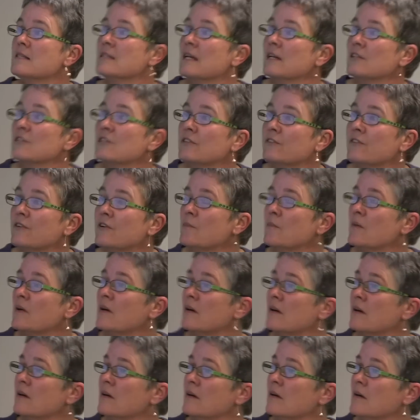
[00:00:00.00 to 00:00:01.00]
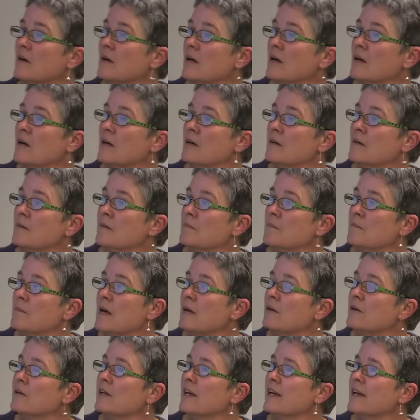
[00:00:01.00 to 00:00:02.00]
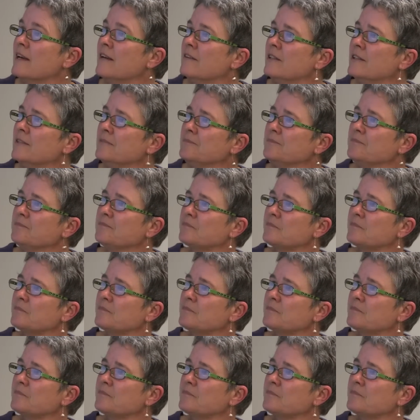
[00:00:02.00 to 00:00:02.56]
actually from a male carer